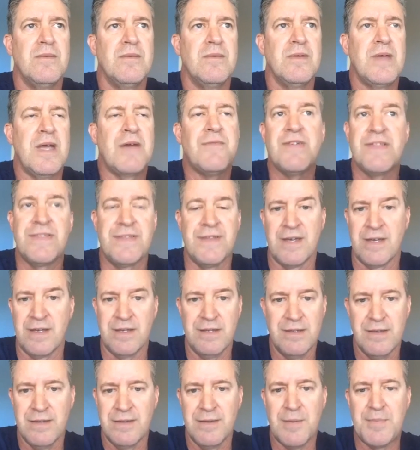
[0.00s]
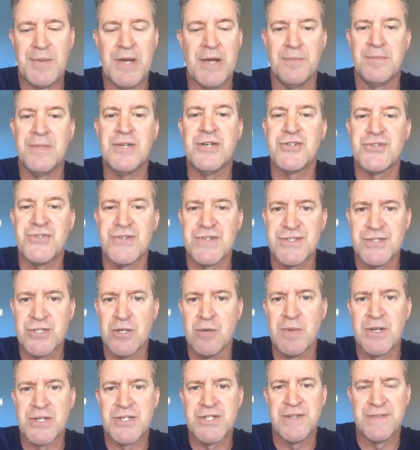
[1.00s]
everything about ministry so
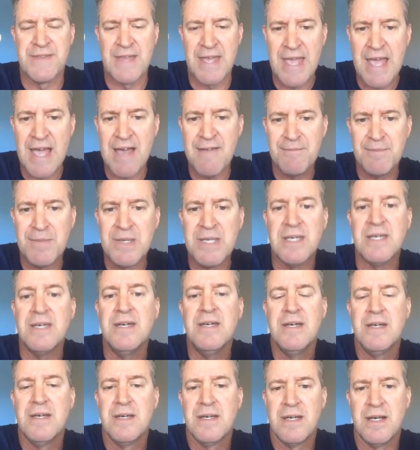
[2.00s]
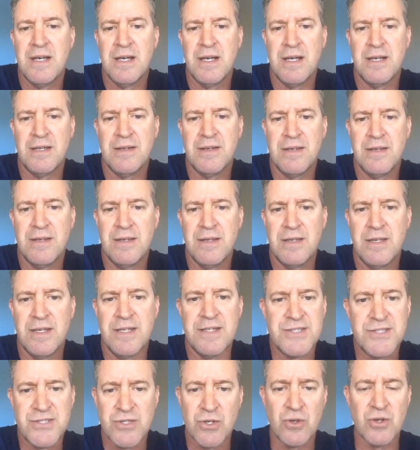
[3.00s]
much, that they have me
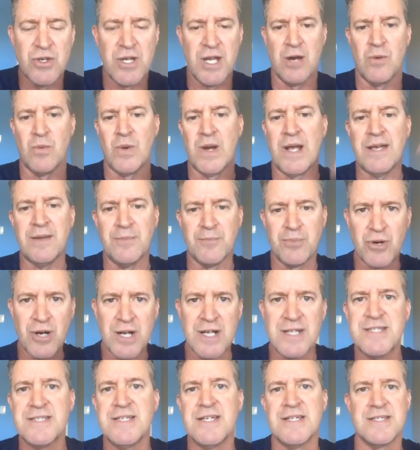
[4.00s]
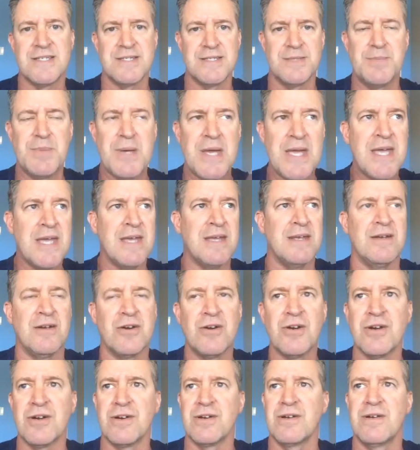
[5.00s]
in soul care, where I can process pain,
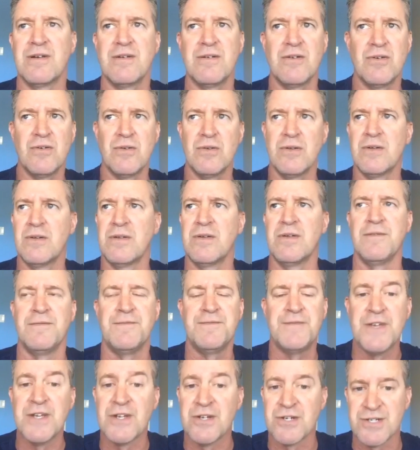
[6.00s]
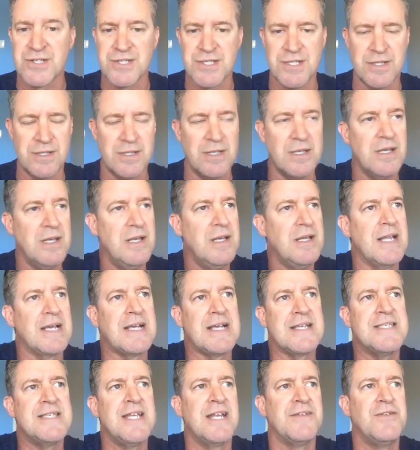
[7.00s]
hurt, and fears. And like
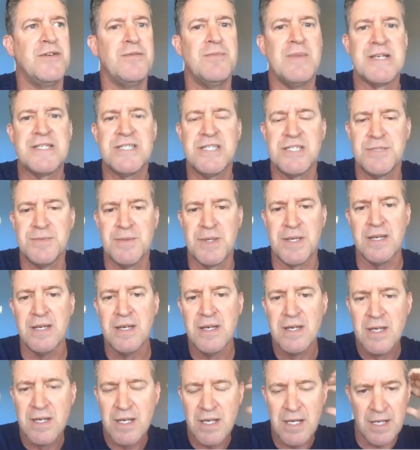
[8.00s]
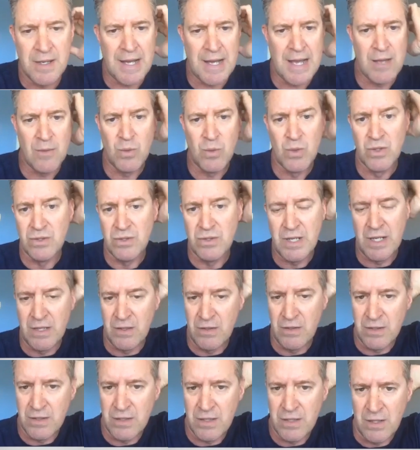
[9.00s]
I said, if you message me,
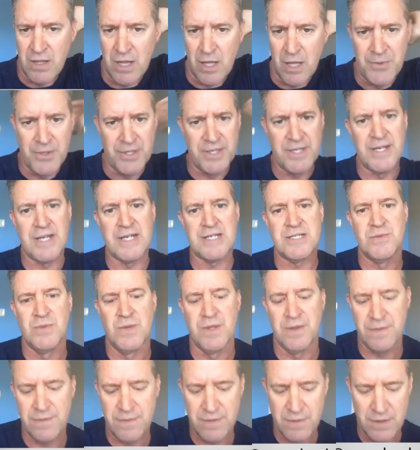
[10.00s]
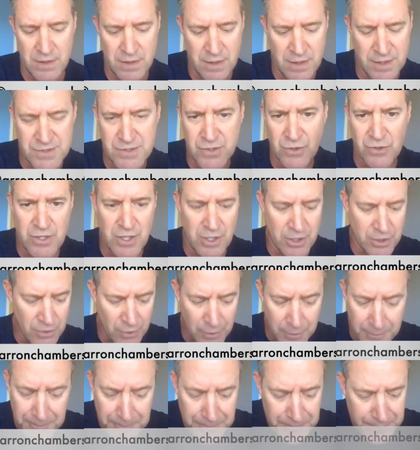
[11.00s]
I'll help you connect with a soul care
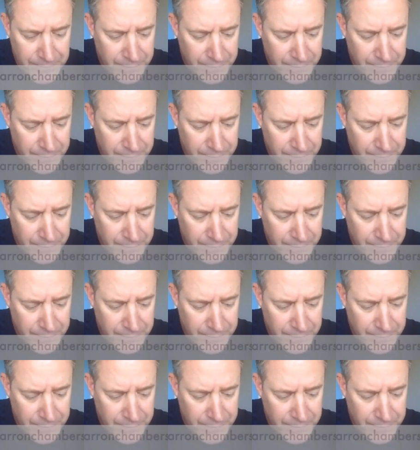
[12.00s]
group.